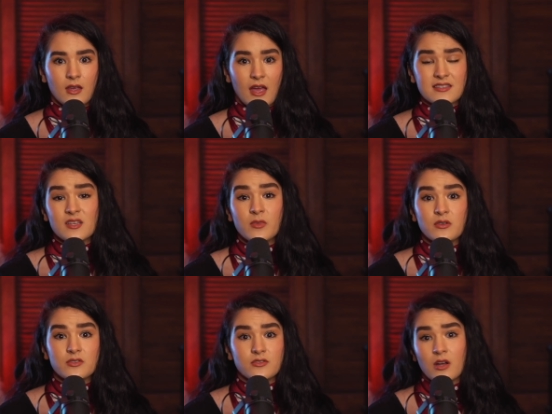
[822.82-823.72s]
As someone
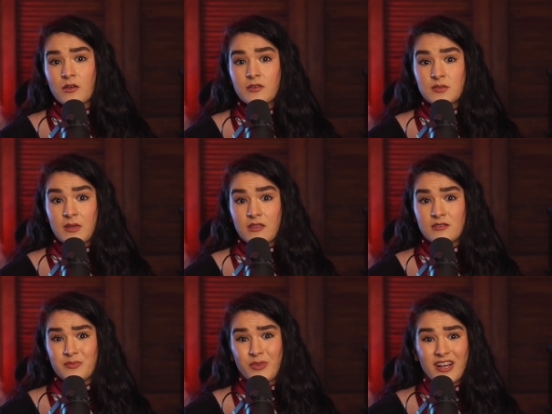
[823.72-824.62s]
who struggles with
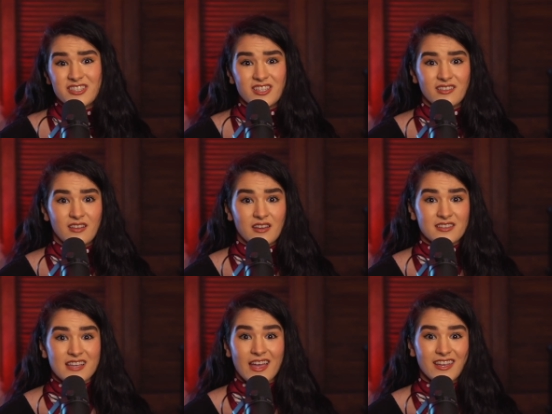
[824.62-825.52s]
depression and
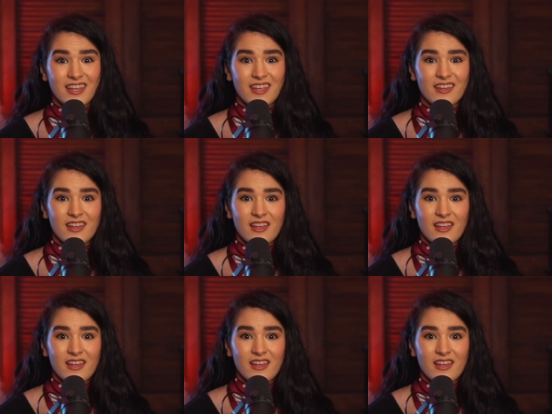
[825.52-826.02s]
anxiety,